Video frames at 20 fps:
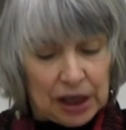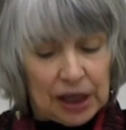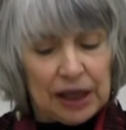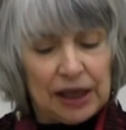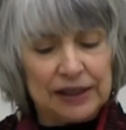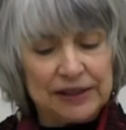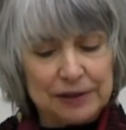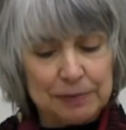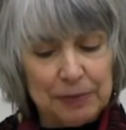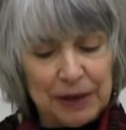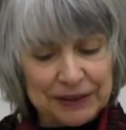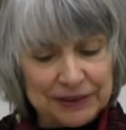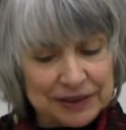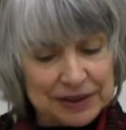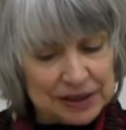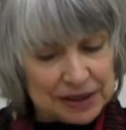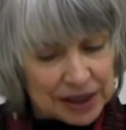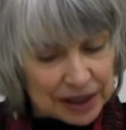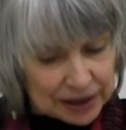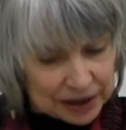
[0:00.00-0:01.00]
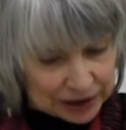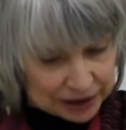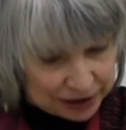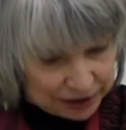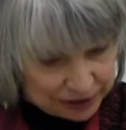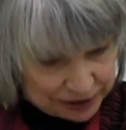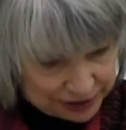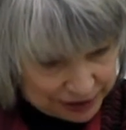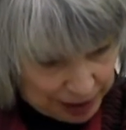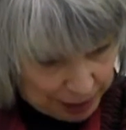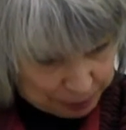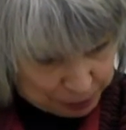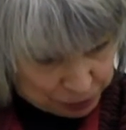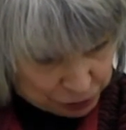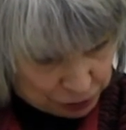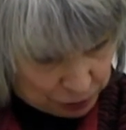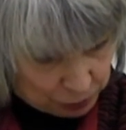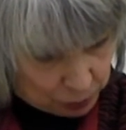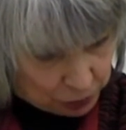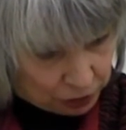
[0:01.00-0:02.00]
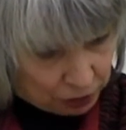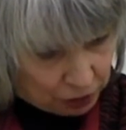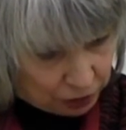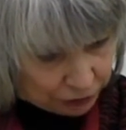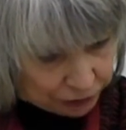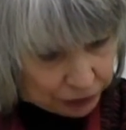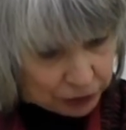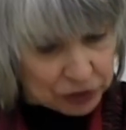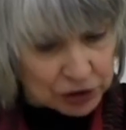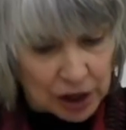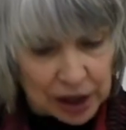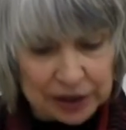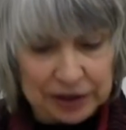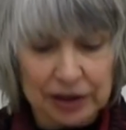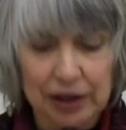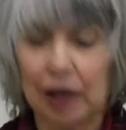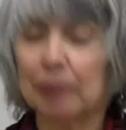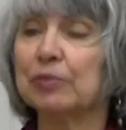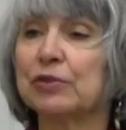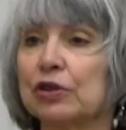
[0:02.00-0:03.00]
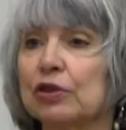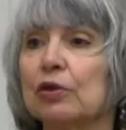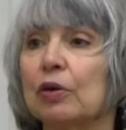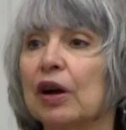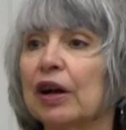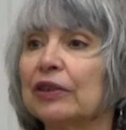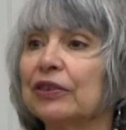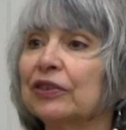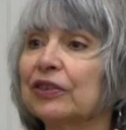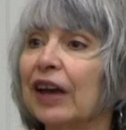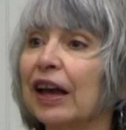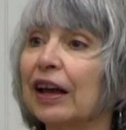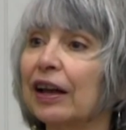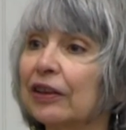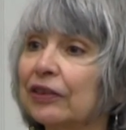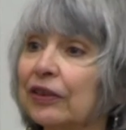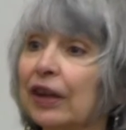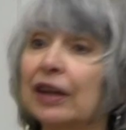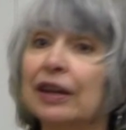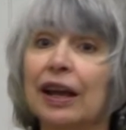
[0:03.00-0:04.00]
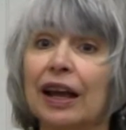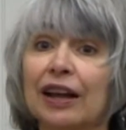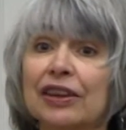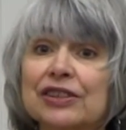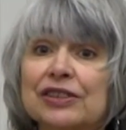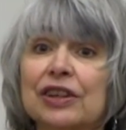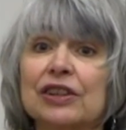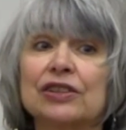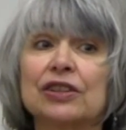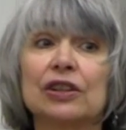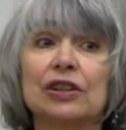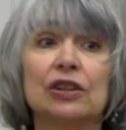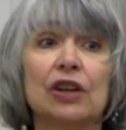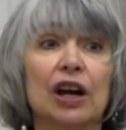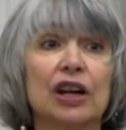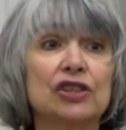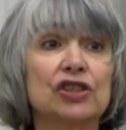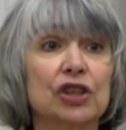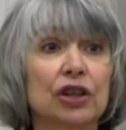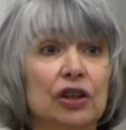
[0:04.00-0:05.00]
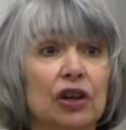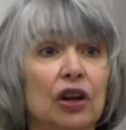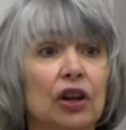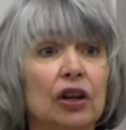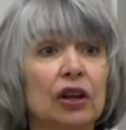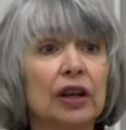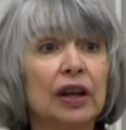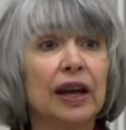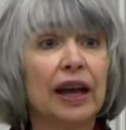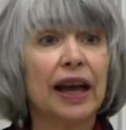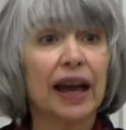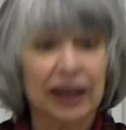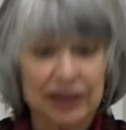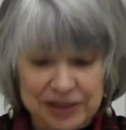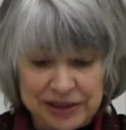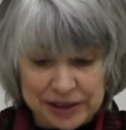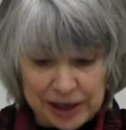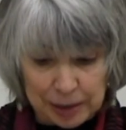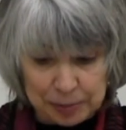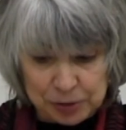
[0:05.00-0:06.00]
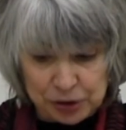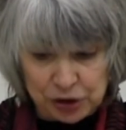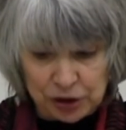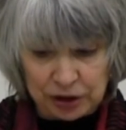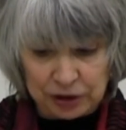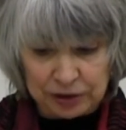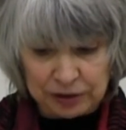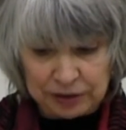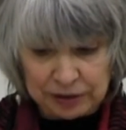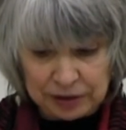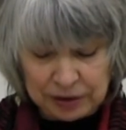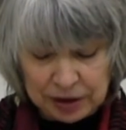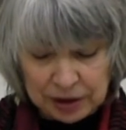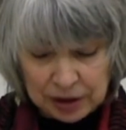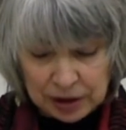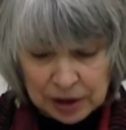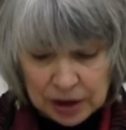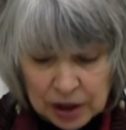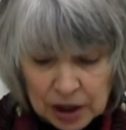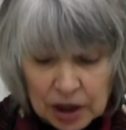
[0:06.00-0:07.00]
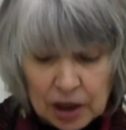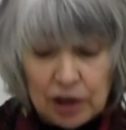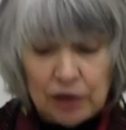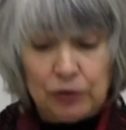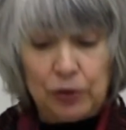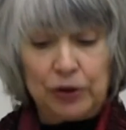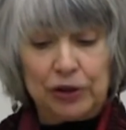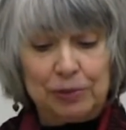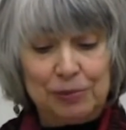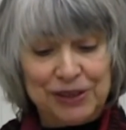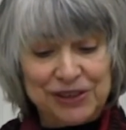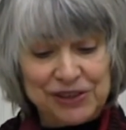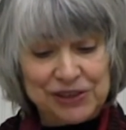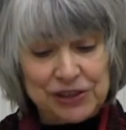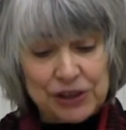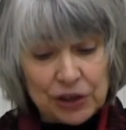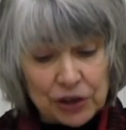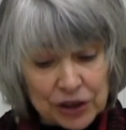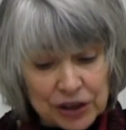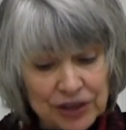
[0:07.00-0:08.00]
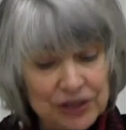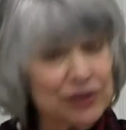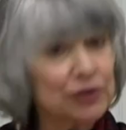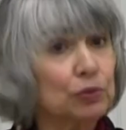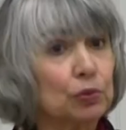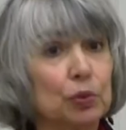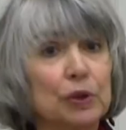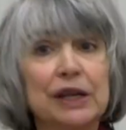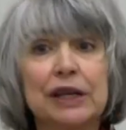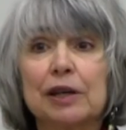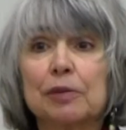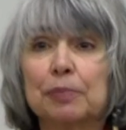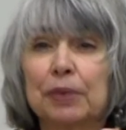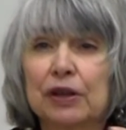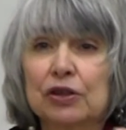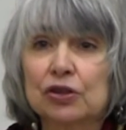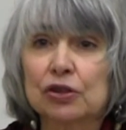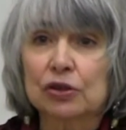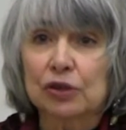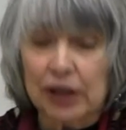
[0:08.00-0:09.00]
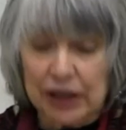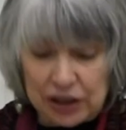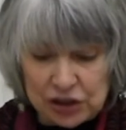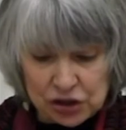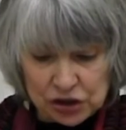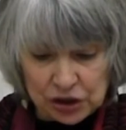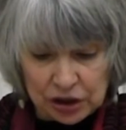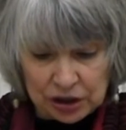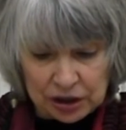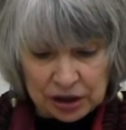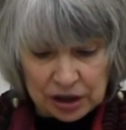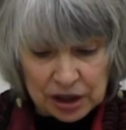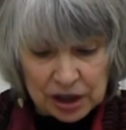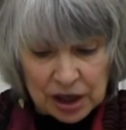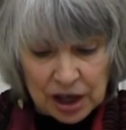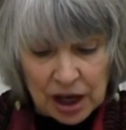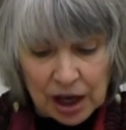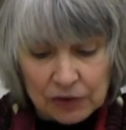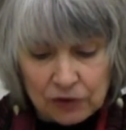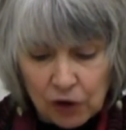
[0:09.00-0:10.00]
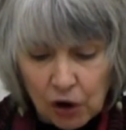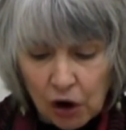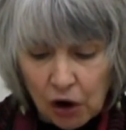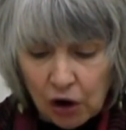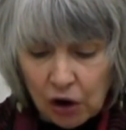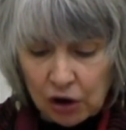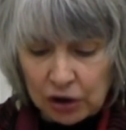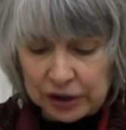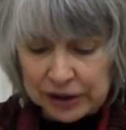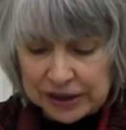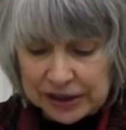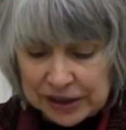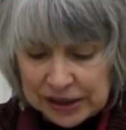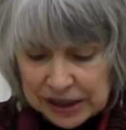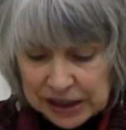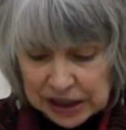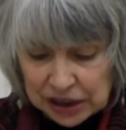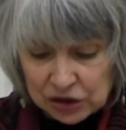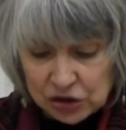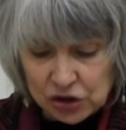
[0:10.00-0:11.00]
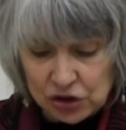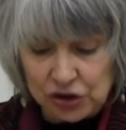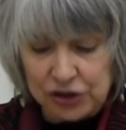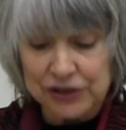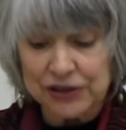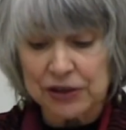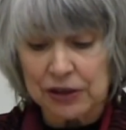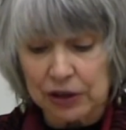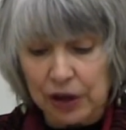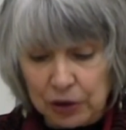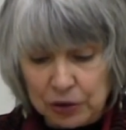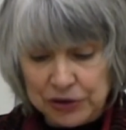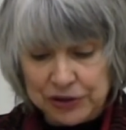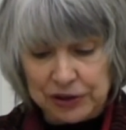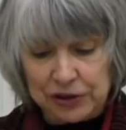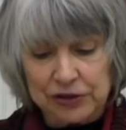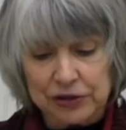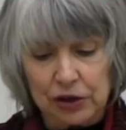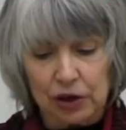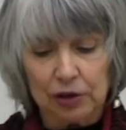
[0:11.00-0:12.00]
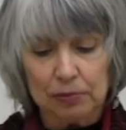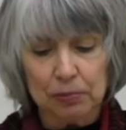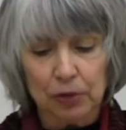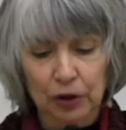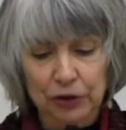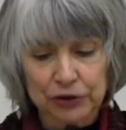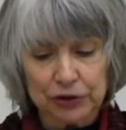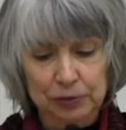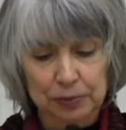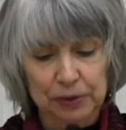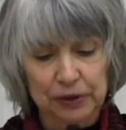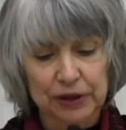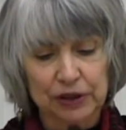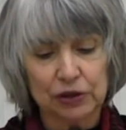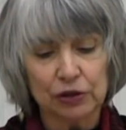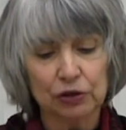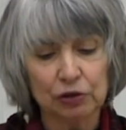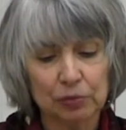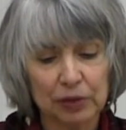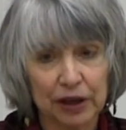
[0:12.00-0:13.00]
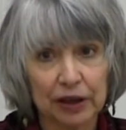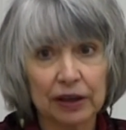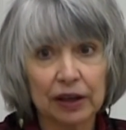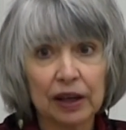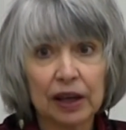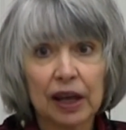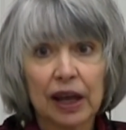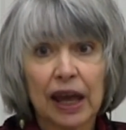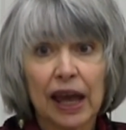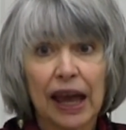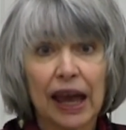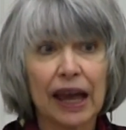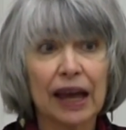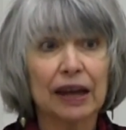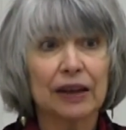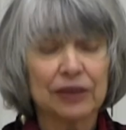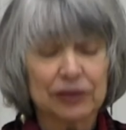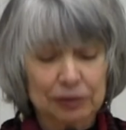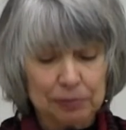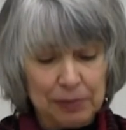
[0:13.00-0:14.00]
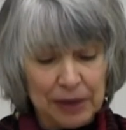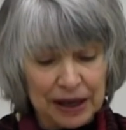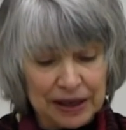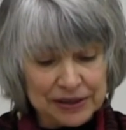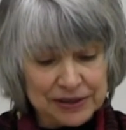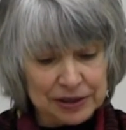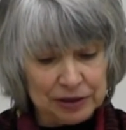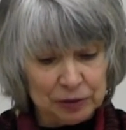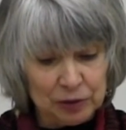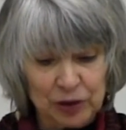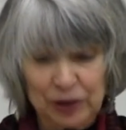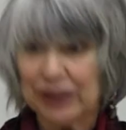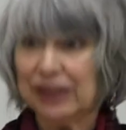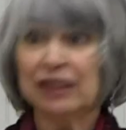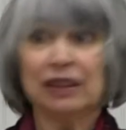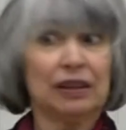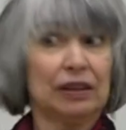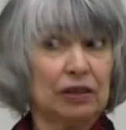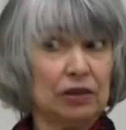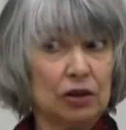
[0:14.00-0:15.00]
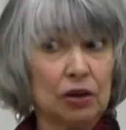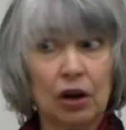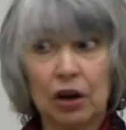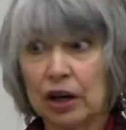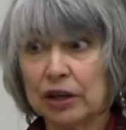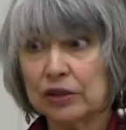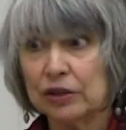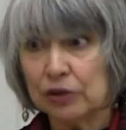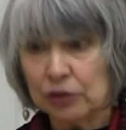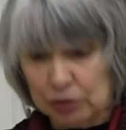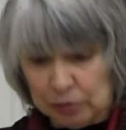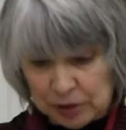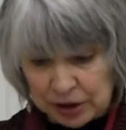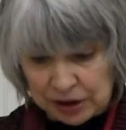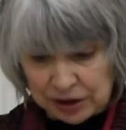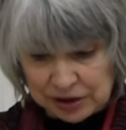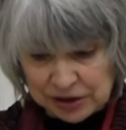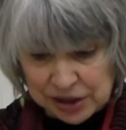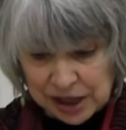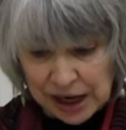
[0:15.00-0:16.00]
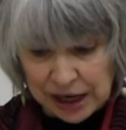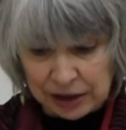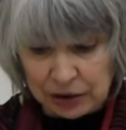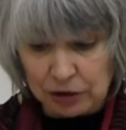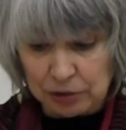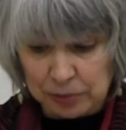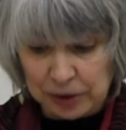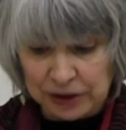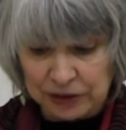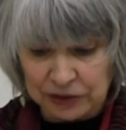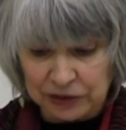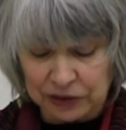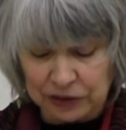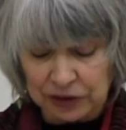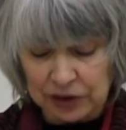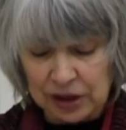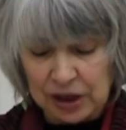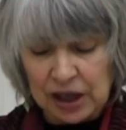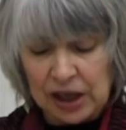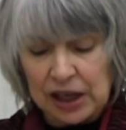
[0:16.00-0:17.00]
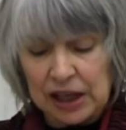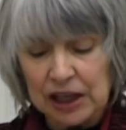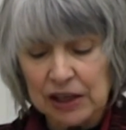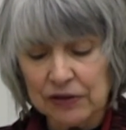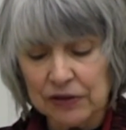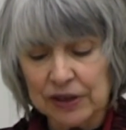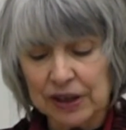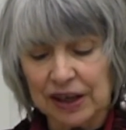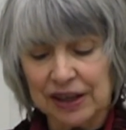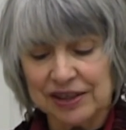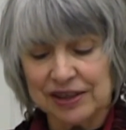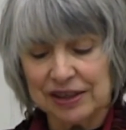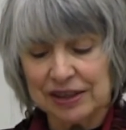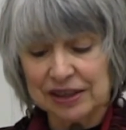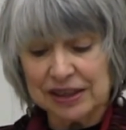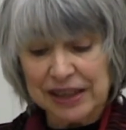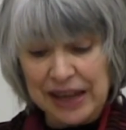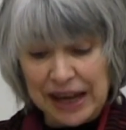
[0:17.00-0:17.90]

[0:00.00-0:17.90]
its messianic inception will also not come to us as an eschatological exception. For the mysterious recapitulation of all in each discloses our multiply human and massively non human entanglements, even as it